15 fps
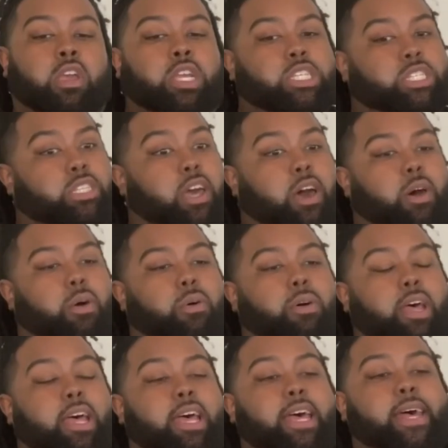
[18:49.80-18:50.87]
So
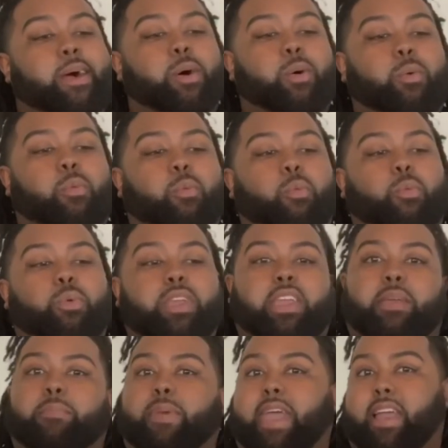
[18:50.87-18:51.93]
we
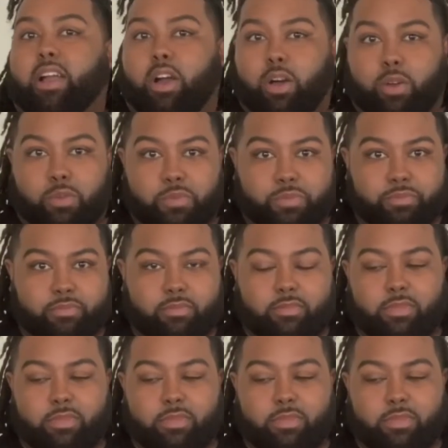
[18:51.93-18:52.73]
get back home.